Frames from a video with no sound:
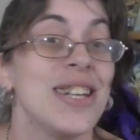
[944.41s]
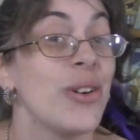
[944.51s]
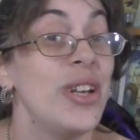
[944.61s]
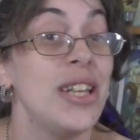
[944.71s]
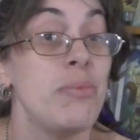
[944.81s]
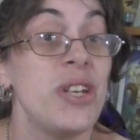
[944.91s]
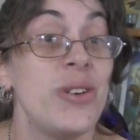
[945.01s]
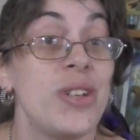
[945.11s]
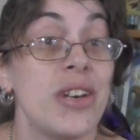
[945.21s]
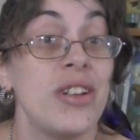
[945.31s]
Go ahead and let me
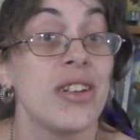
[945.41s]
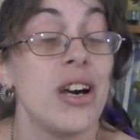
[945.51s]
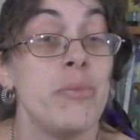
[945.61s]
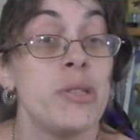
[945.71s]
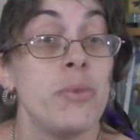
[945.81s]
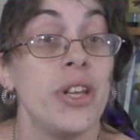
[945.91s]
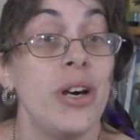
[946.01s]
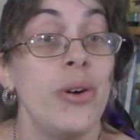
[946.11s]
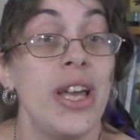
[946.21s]
know down in the comments below,